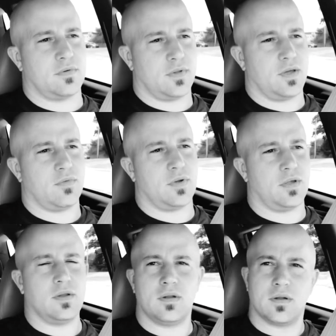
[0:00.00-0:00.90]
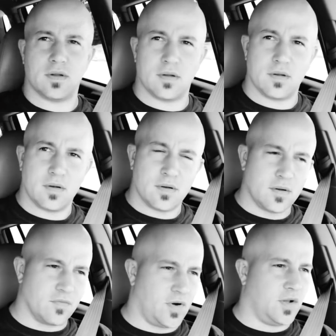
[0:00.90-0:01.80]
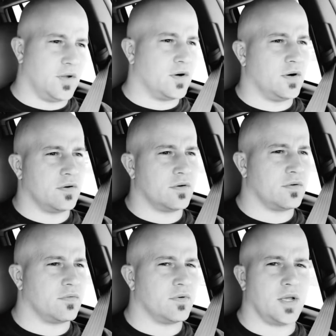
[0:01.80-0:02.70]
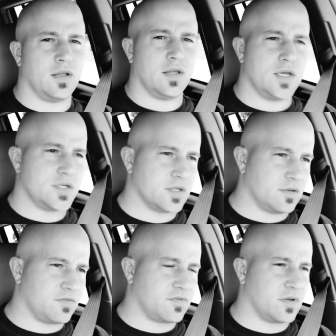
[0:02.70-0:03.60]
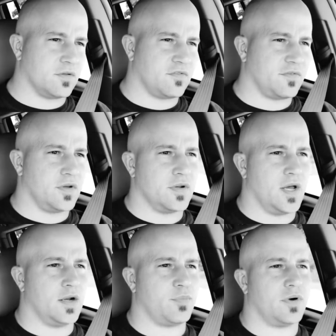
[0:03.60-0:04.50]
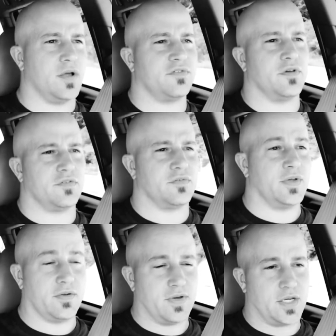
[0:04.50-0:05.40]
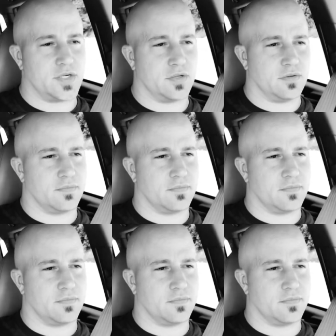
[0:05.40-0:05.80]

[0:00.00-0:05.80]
like we've all learned, regulations can slow down a process of innovation.